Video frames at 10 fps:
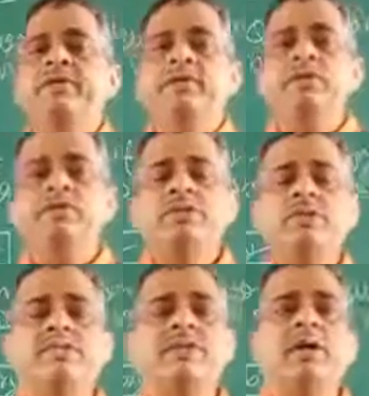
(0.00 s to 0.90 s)

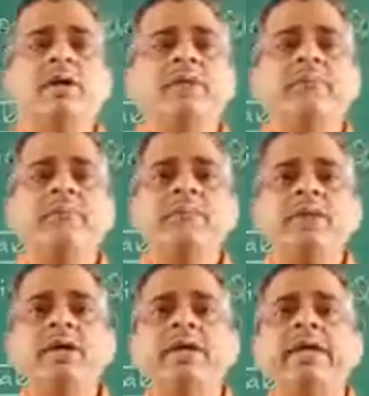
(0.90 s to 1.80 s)
uses a
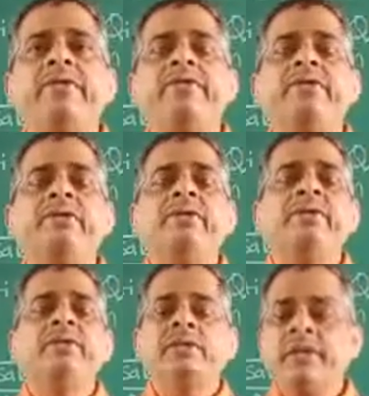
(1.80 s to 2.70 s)
computer language
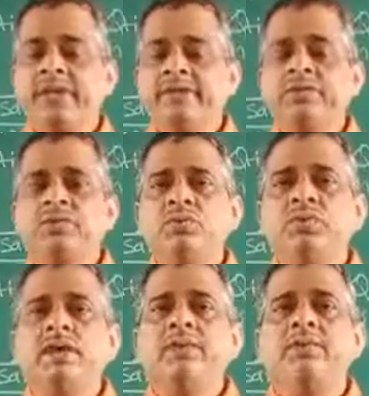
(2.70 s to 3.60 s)
that is known
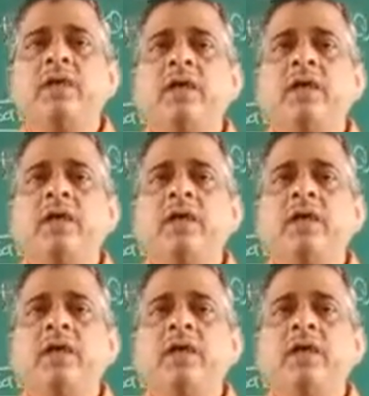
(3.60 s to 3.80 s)
as the